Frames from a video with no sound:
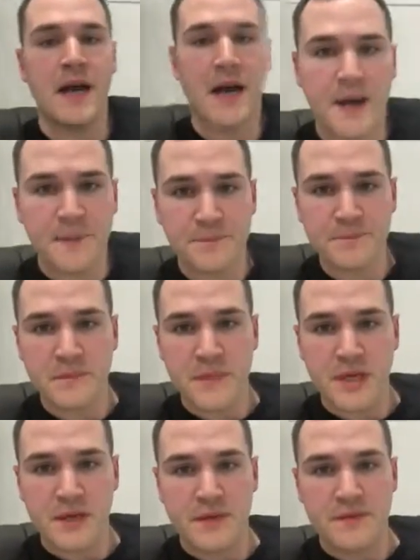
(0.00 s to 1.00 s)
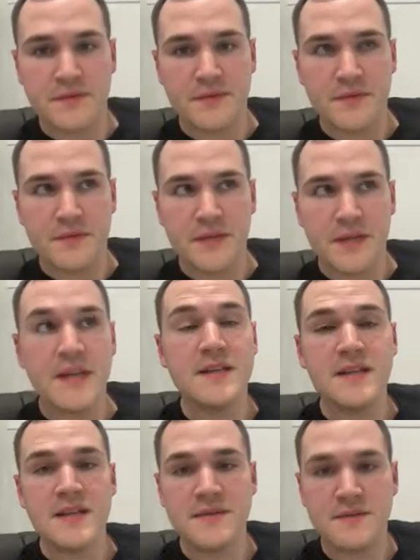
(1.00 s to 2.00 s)

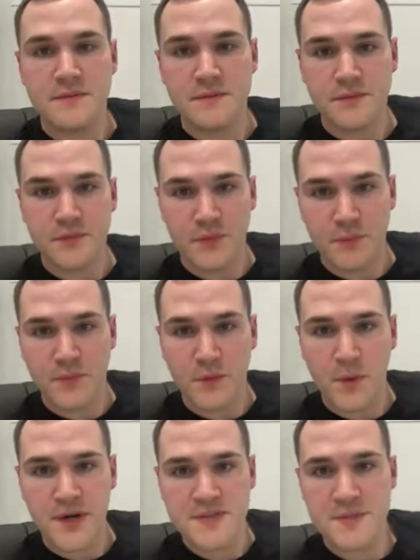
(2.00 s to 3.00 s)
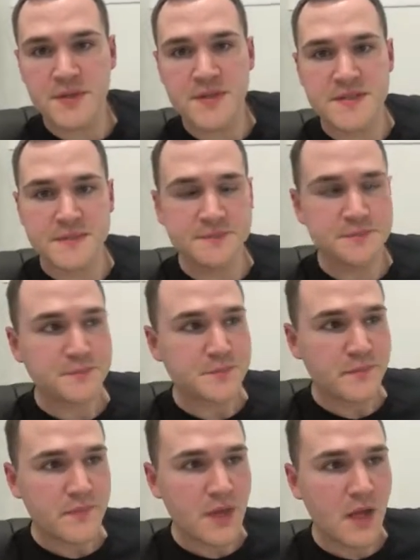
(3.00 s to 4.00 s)
From my experience,
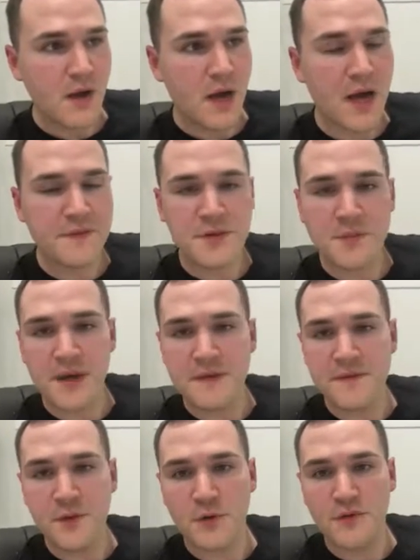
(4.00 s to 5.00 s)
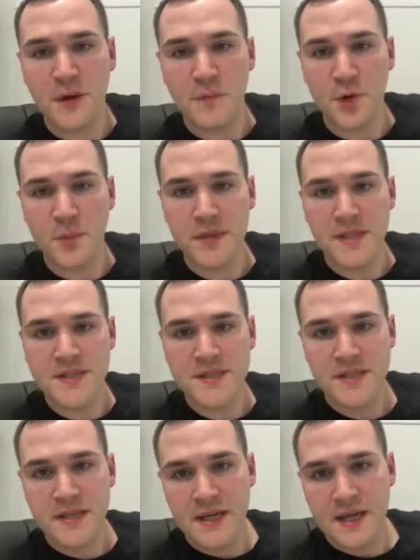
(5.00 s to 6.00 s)
after about four or five
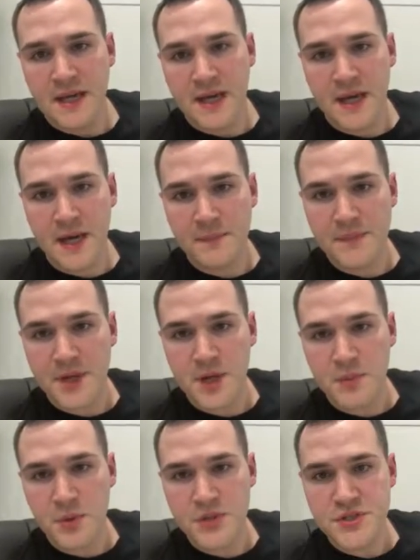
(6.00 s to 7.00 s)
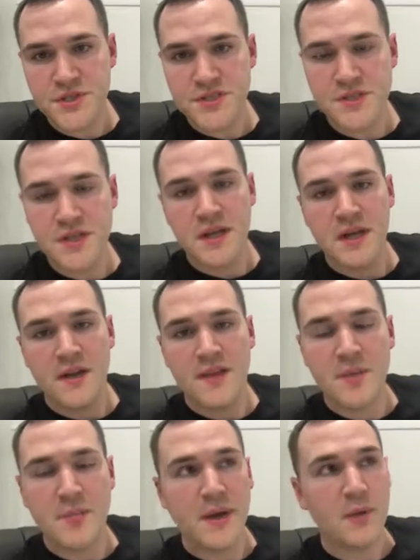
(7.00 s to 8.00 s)
properties that I purchased,
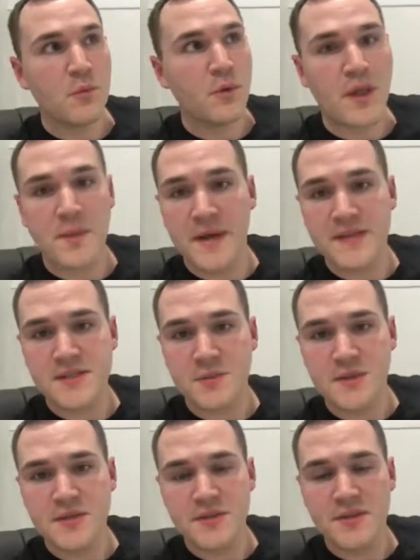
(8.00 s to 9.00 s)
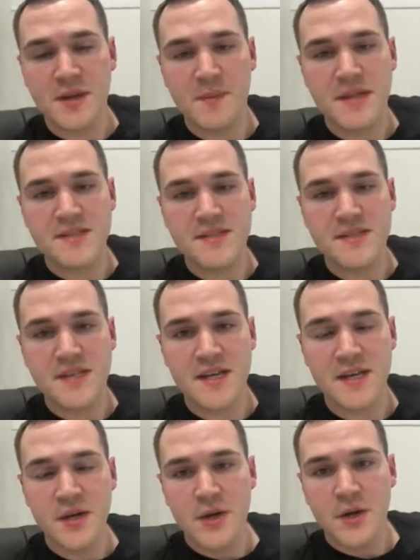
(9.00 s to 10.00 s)
one of the banks I went to, they basically
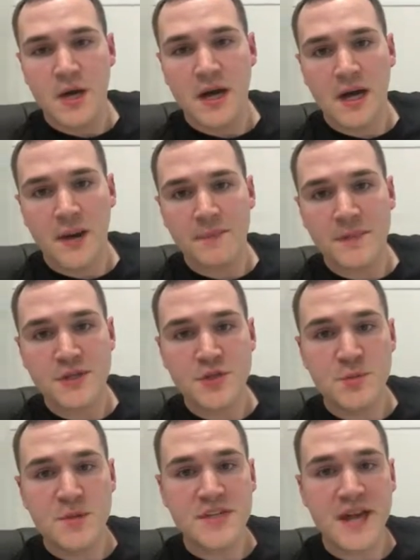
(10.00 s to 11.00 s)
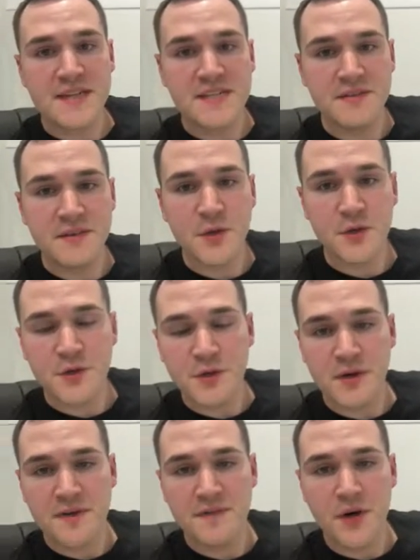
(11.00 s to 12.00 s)
said, there's too much activity on your
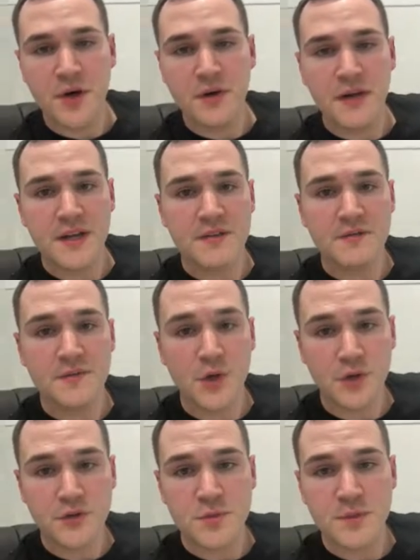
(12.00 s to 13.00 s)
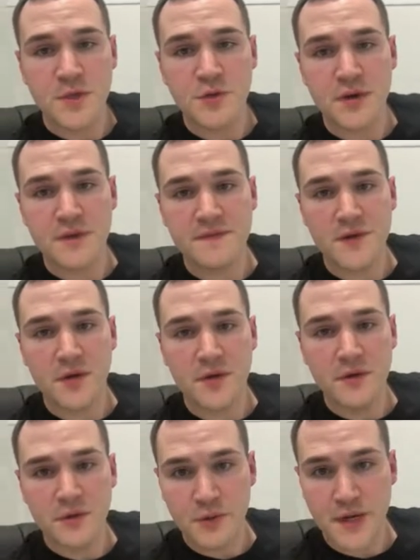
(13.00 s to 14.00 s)
credit file and you've got too many
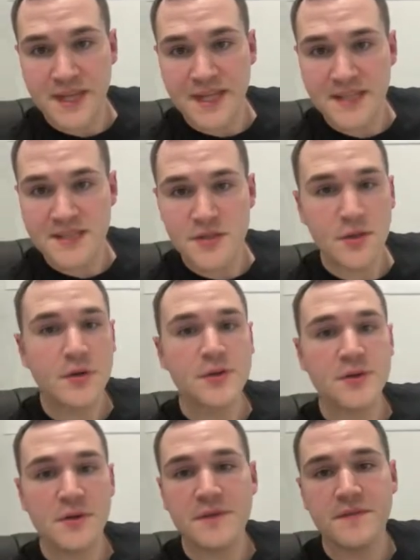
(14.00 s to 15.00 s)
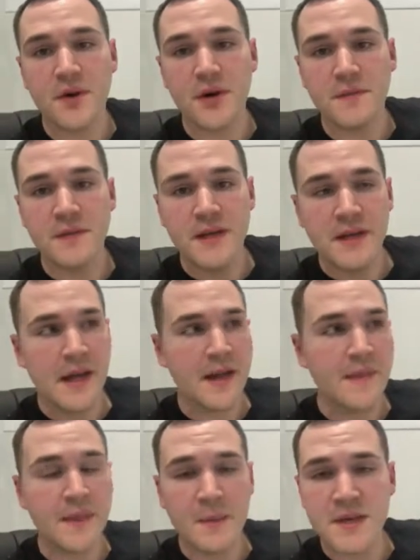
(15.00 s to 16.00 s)
credit hits on your credit file.
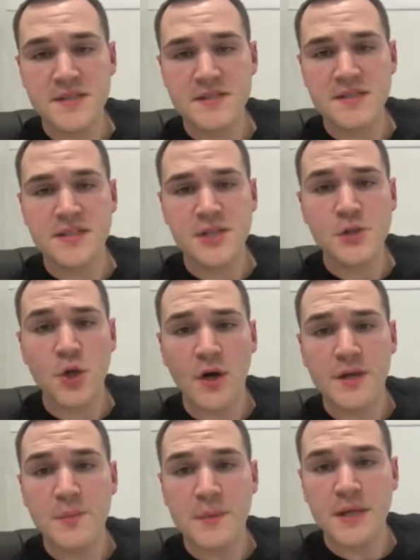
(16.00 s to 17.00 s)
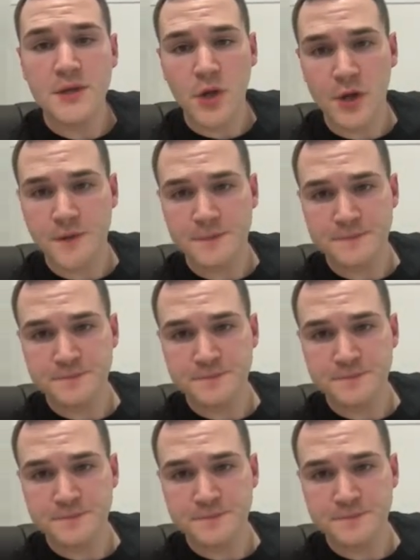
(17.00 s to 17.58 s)
And they basically declined me a loan.